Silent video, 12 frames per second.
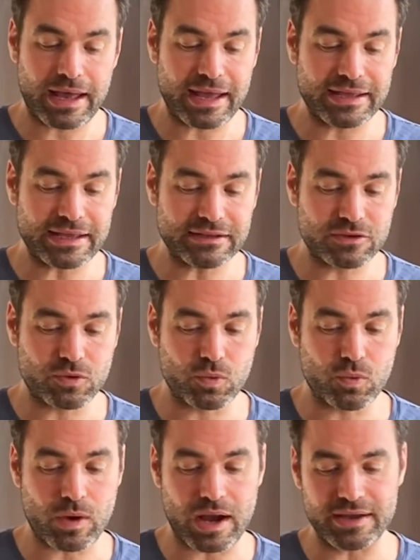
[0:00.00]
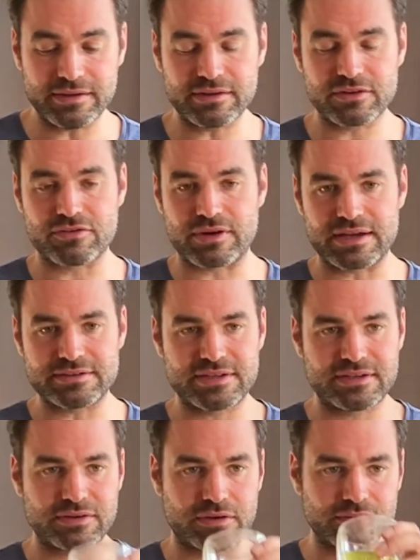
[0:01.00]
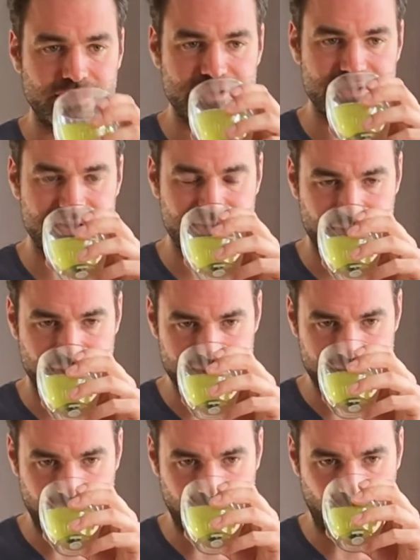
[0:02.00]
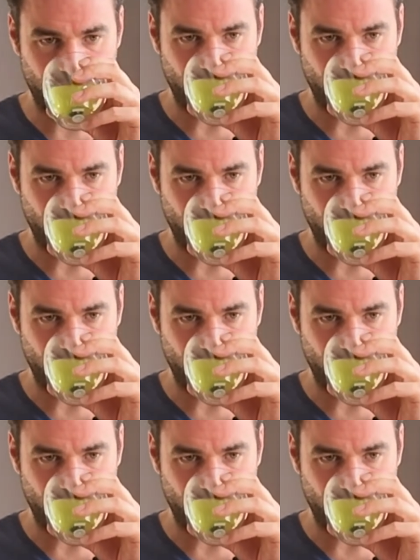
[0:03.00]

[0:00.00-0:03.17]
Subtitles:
I get quite a grassy tone. That's interesting.